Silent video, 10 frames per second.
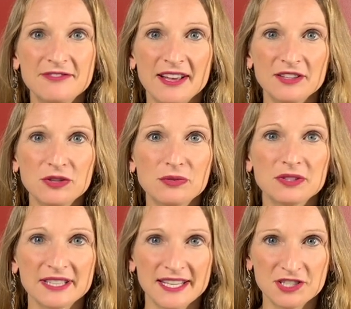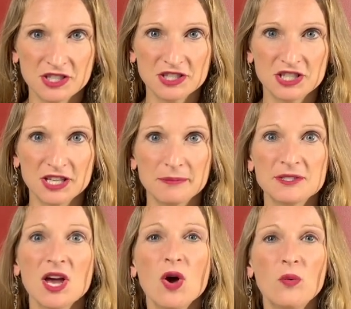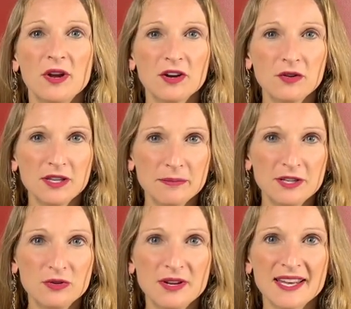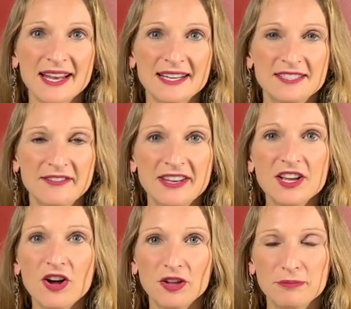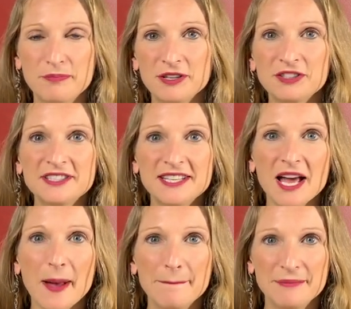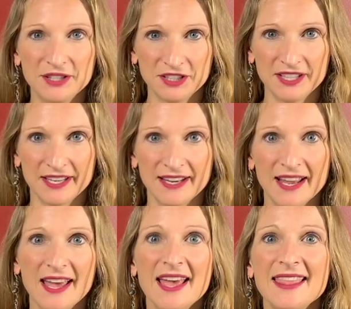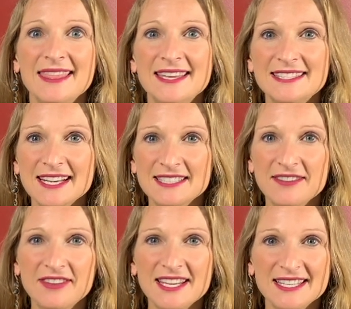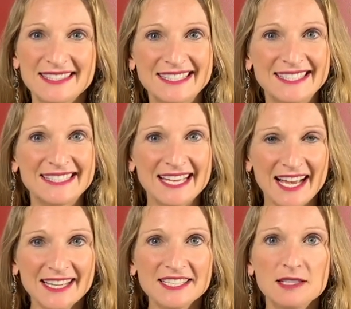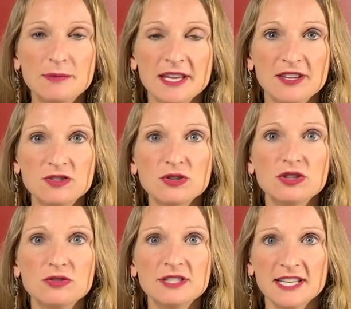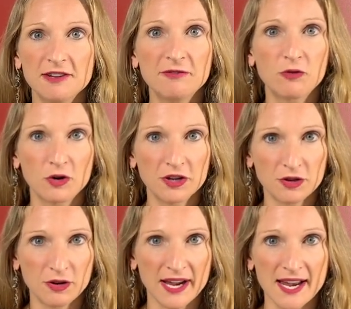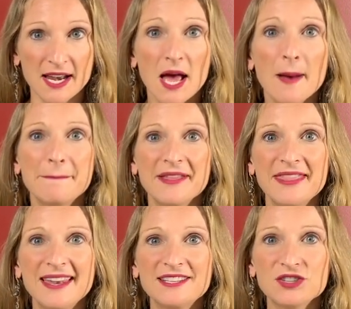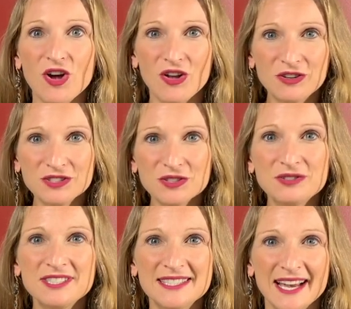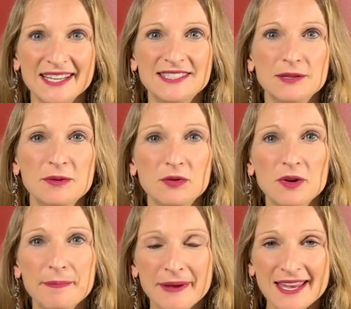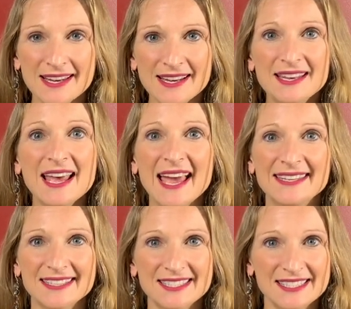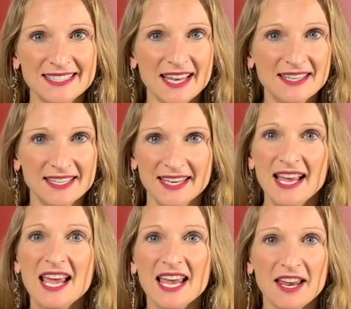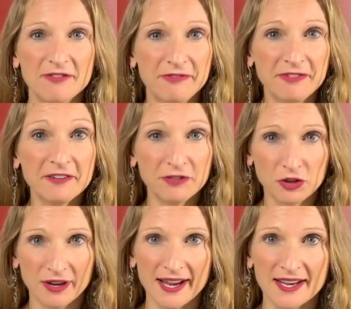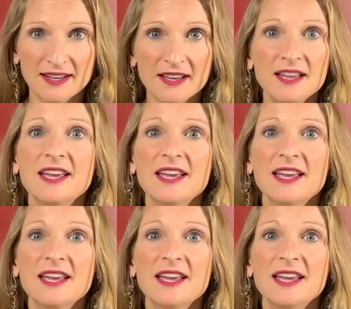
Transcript: value relationships. We are going to be doing an activity called Building a Million. This activity is designed to be introduced in fourth grade, but then is also designed to be repeated and extended in fifth grade